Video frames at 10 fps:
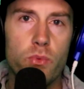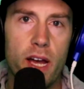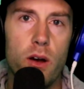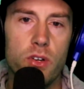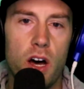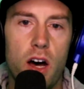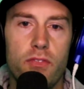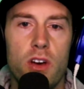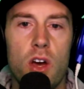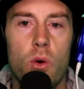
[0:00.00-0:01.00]
round
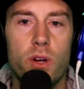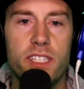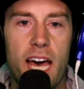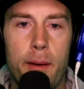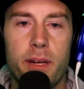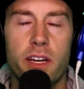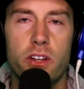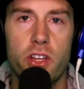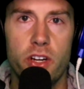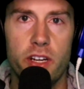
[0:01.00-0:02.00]
off what is happening under
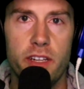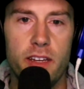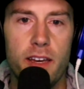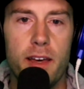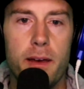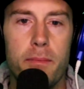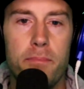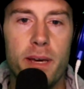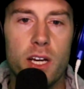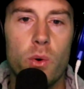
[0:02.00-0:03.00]
the hood,
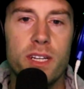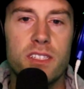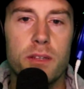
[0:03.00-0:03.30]
Bitcoin's